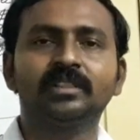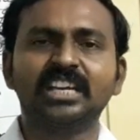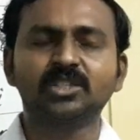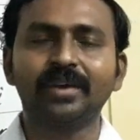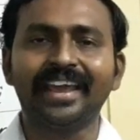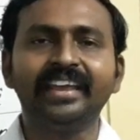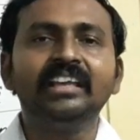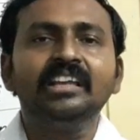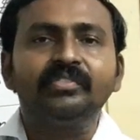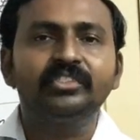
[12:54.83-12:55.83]
That's why
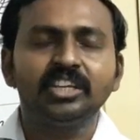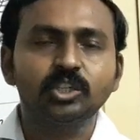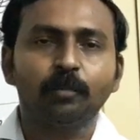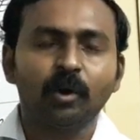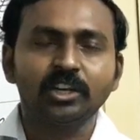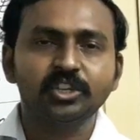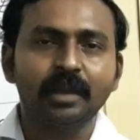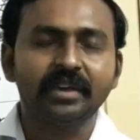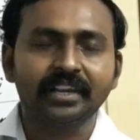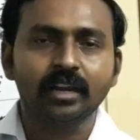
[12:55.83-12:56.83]
these Polish
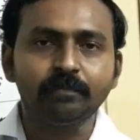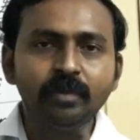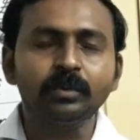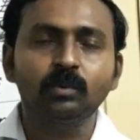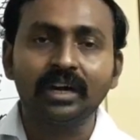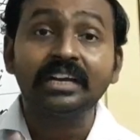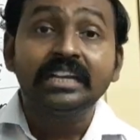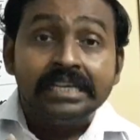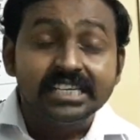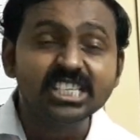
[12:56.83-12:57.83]
American people were
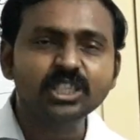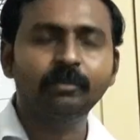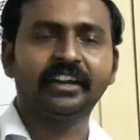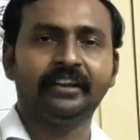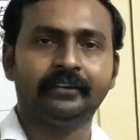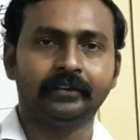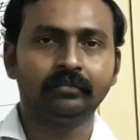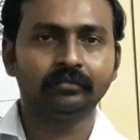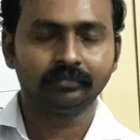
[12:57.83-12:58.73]
discriminated.